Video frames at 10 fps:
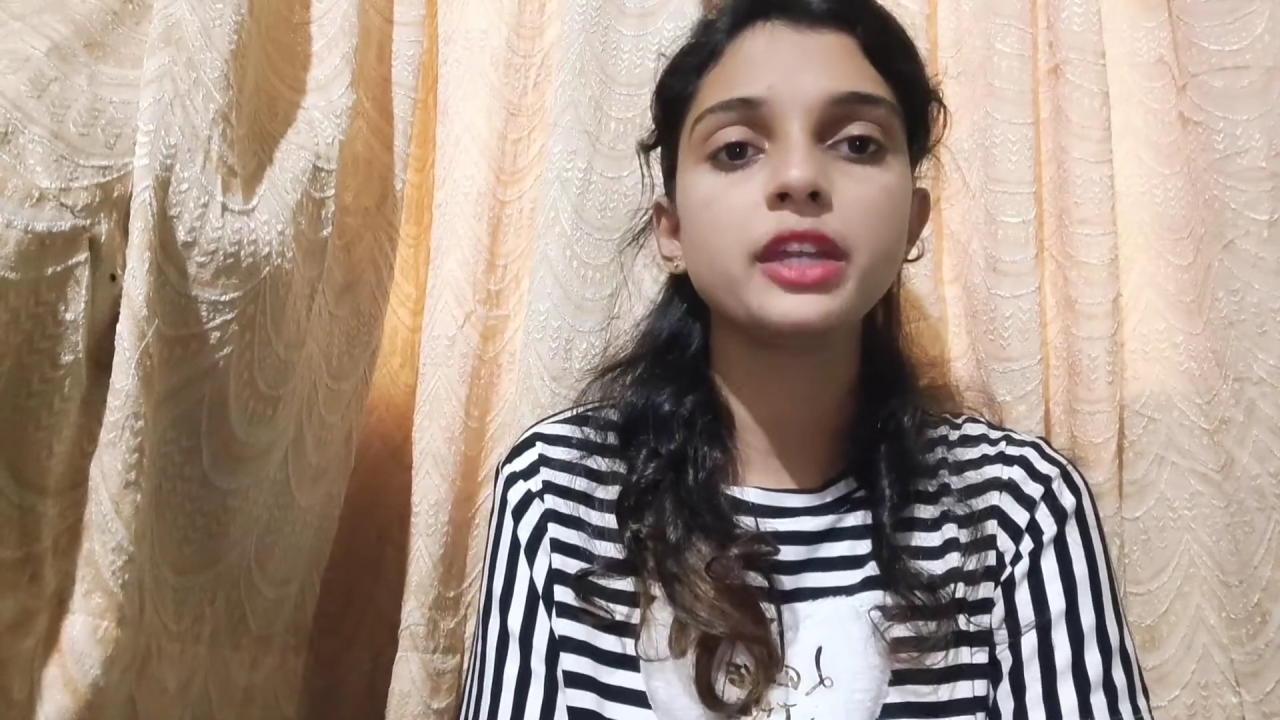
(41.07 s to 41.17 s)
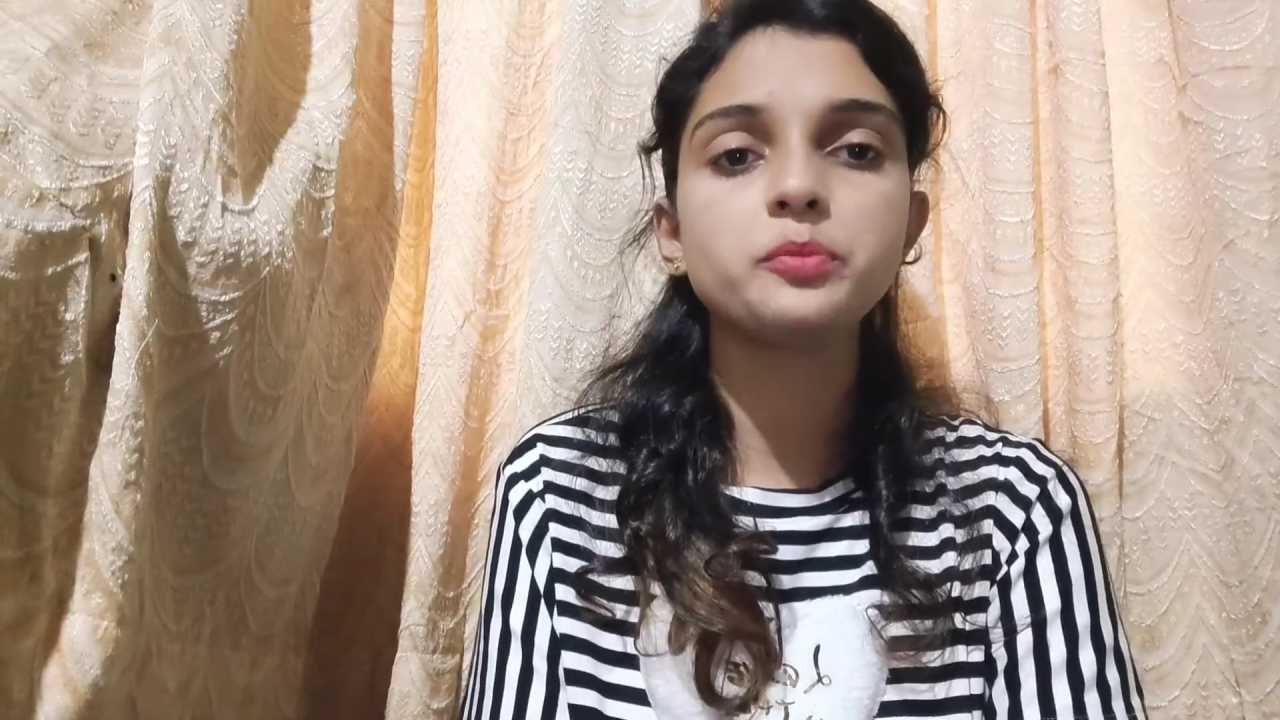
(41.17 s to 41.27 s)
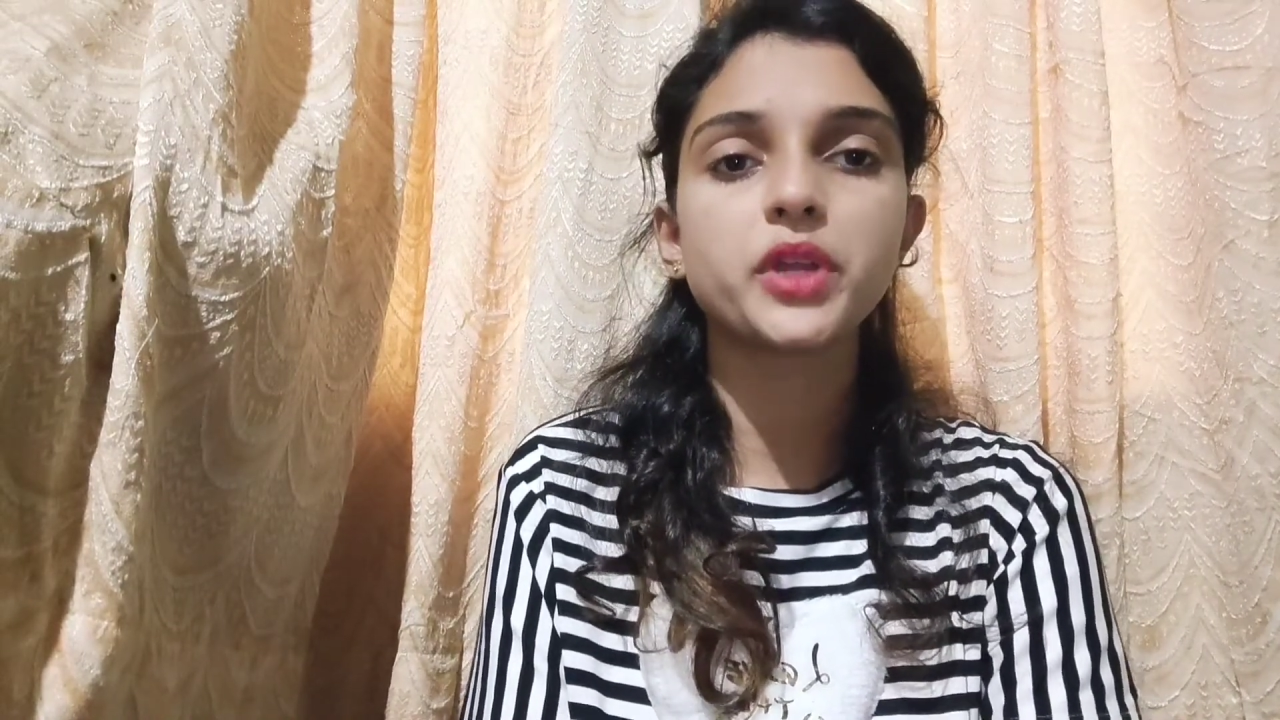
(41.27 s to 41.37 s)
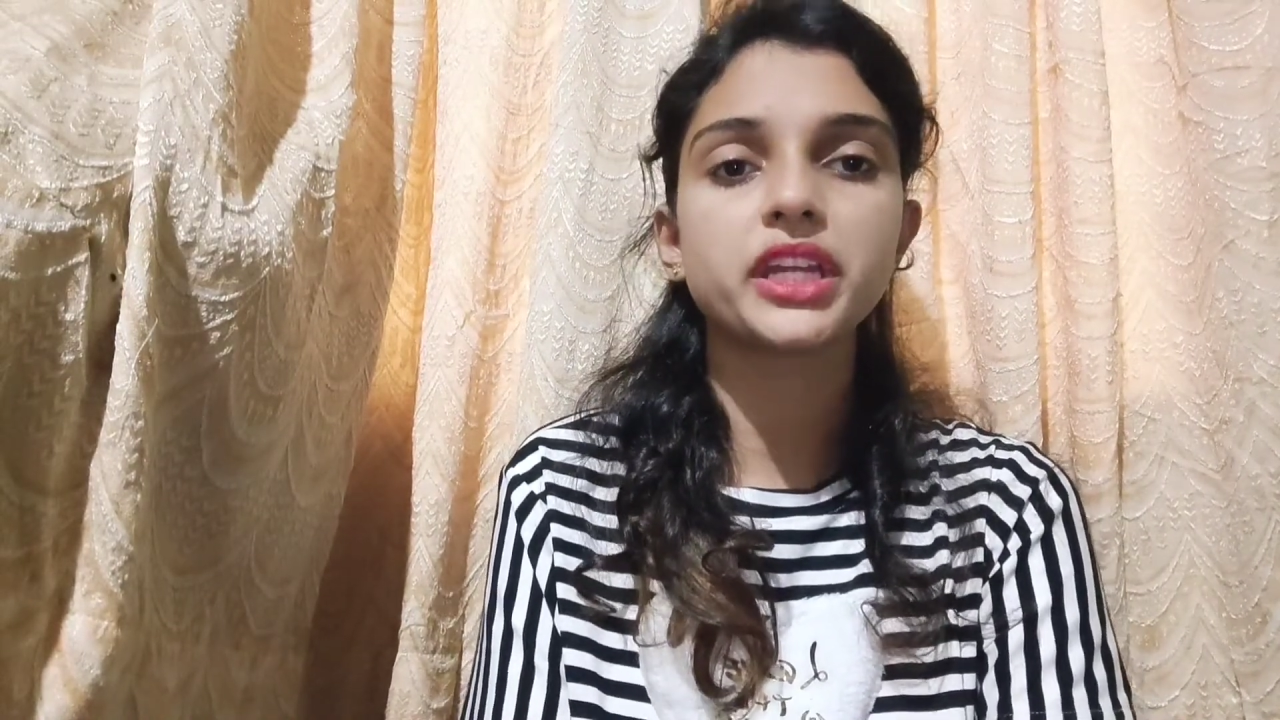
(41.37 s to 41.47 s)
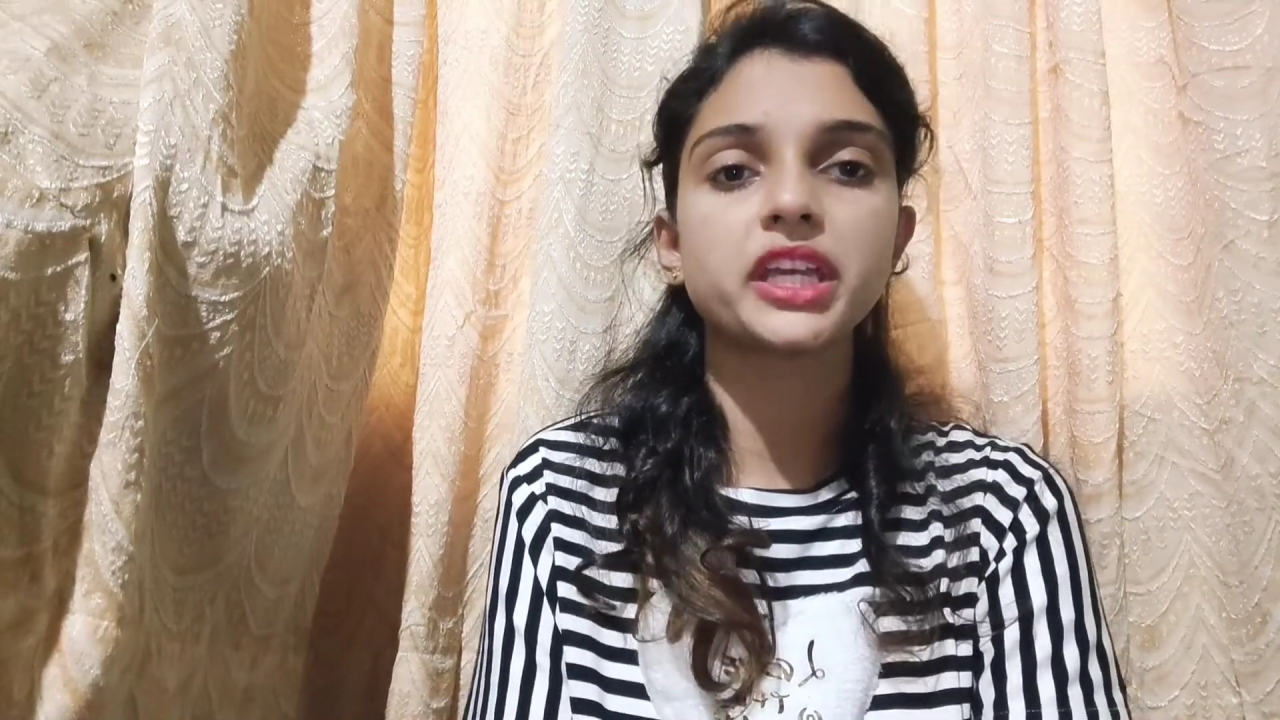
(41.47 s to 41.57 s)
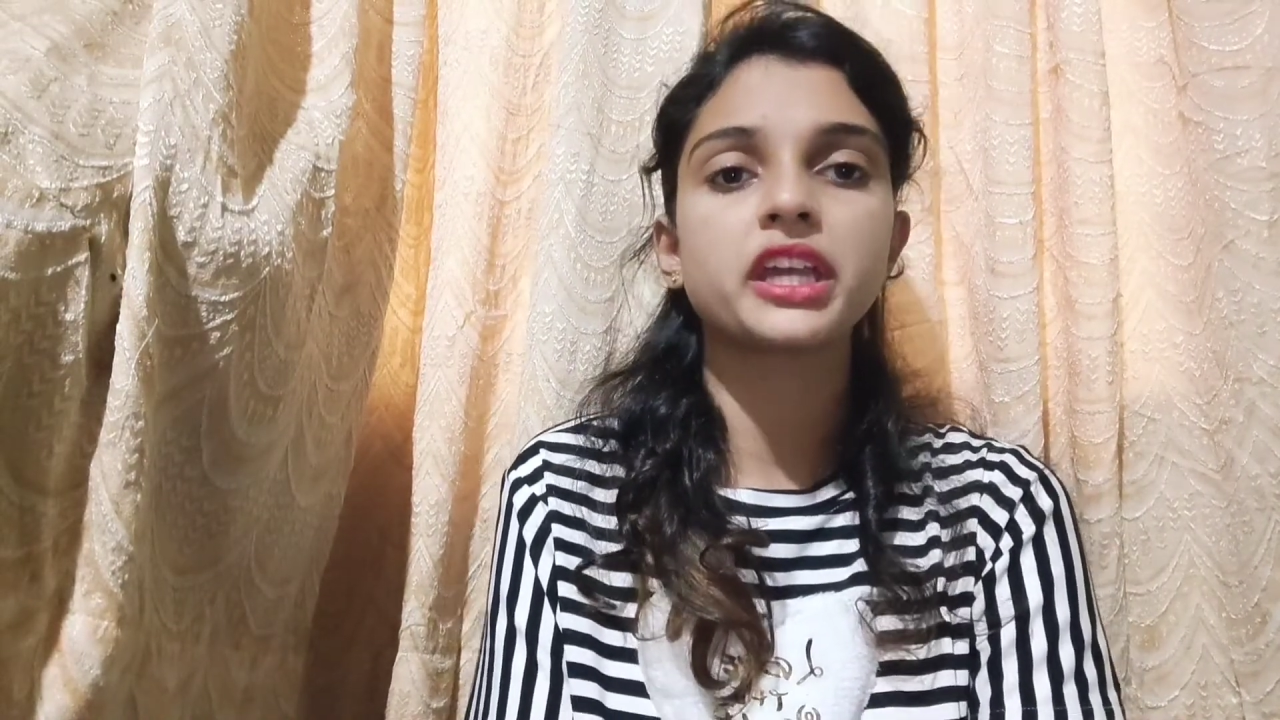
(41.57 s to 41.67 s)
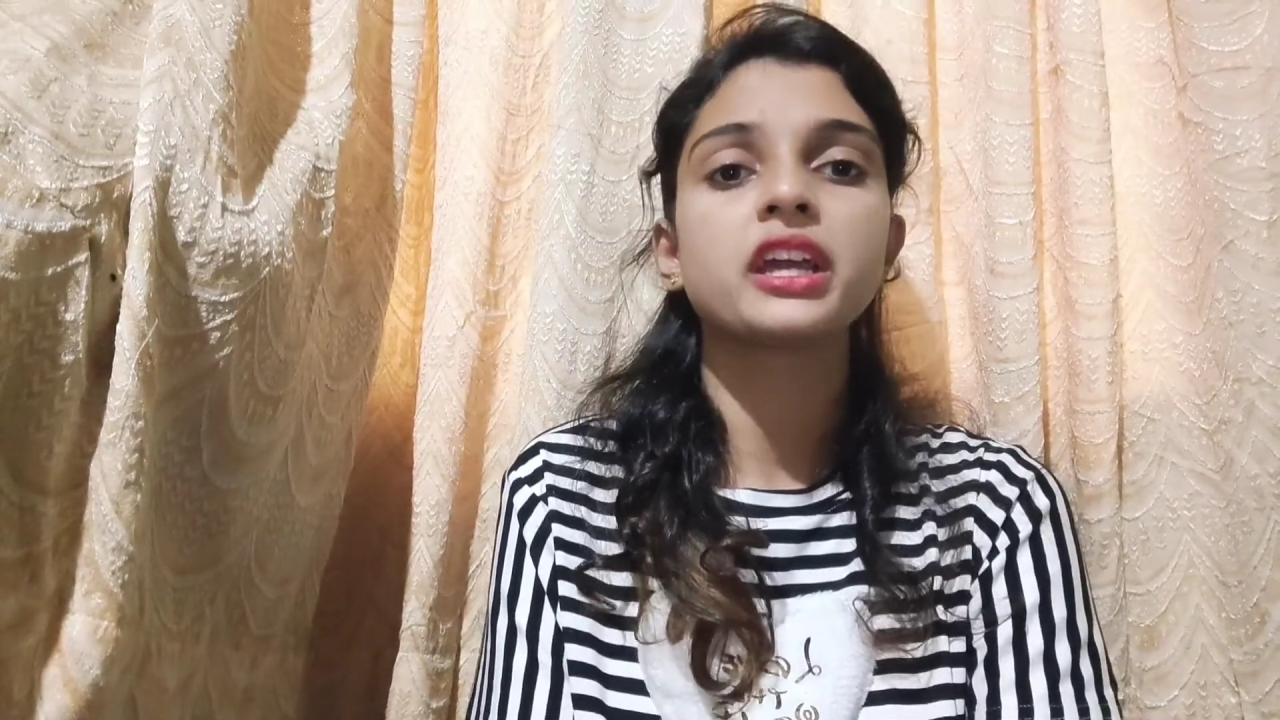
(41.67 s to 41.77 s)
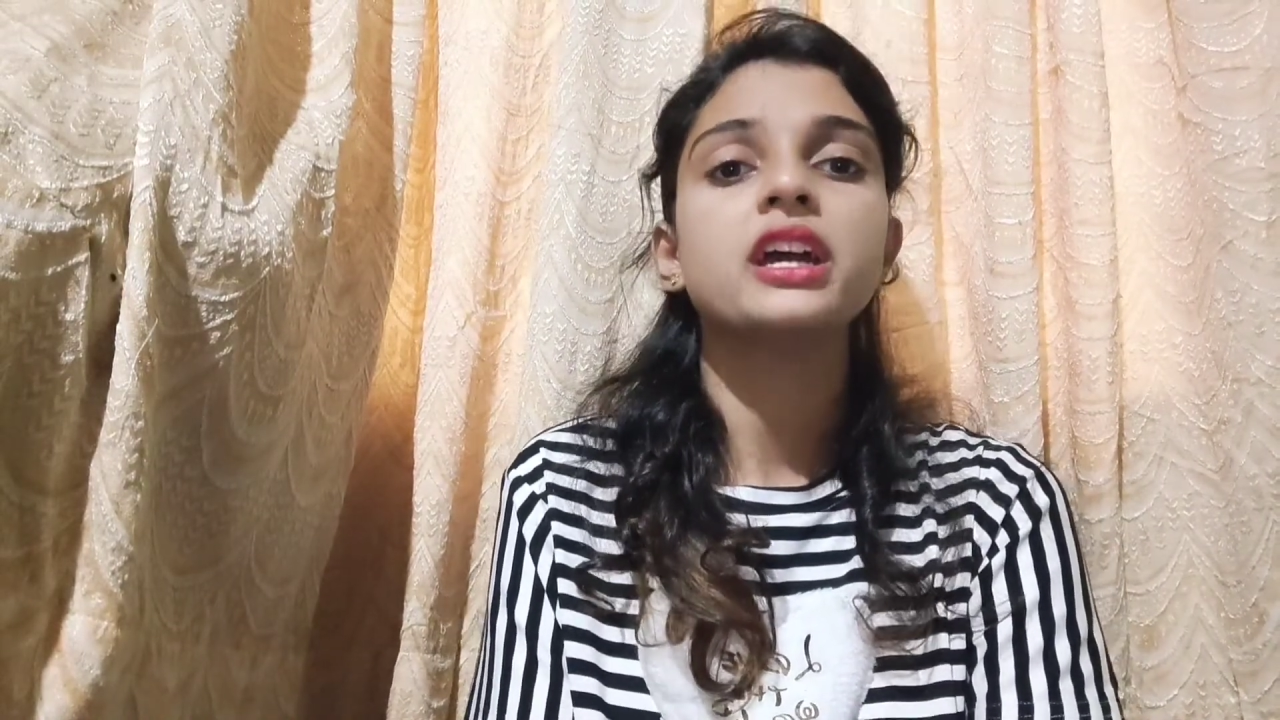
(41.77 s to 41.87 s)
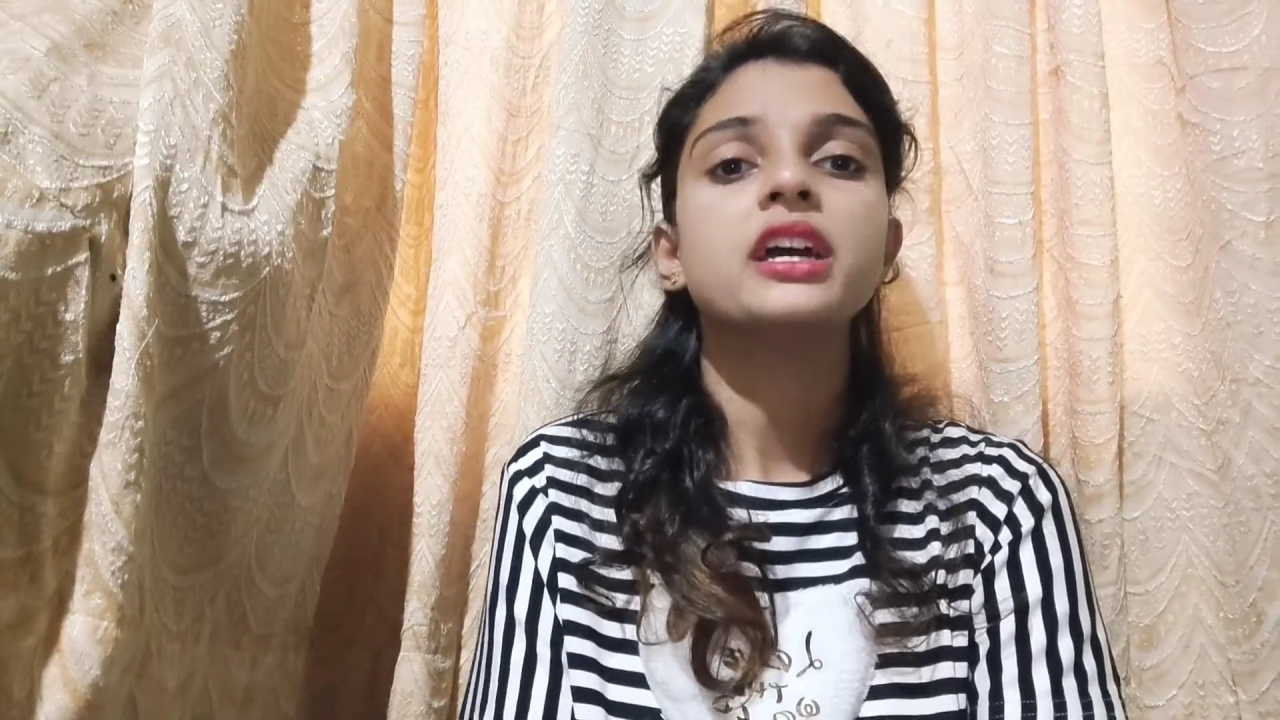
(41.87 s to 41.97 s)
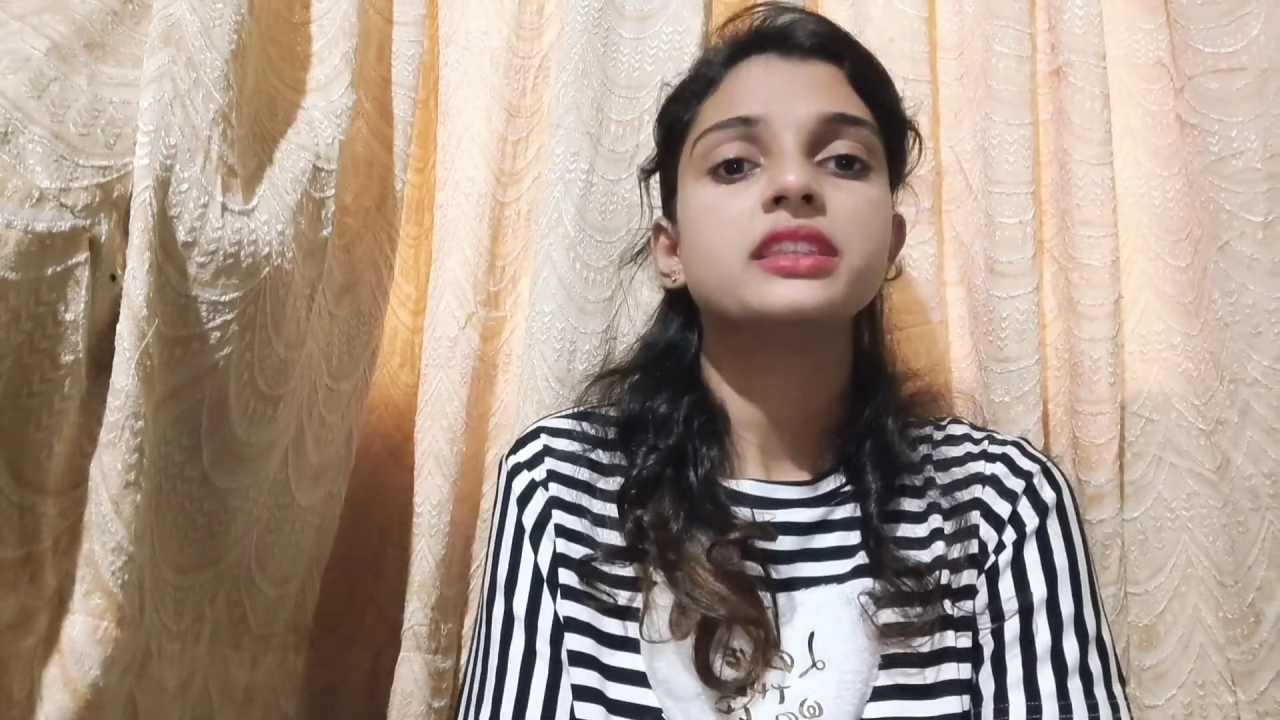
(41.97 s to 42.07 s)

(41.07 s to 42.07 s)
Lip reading: in bringing